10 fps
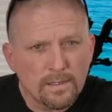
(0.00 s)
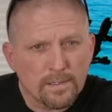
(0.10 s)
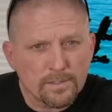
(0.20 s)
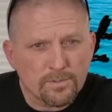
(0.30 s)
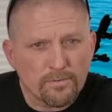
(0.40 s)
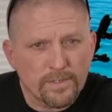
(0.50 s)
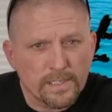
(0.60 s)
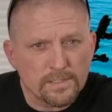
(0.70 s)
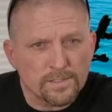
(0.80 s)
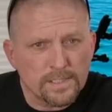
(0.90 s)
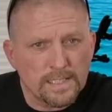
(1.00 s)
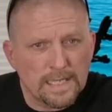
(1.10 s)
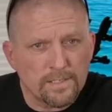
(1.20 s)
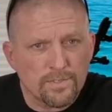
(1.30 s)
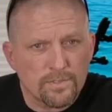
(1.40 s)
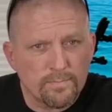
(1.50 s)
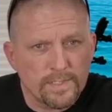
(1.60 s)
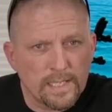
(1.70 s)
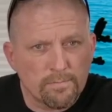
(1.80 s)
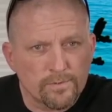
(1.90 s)
Not sure if you can see that. You should be
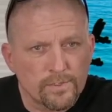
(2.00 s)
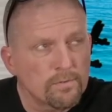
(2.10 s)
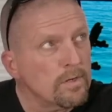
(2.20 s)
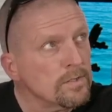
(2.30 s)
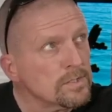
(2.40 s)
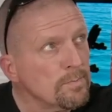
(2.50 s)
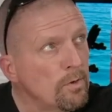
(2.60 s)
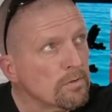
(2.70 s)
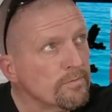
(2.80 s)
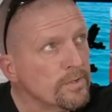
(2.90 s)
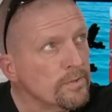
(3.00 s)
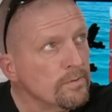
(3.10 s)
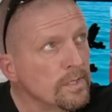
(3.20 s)
able to on the smaller view.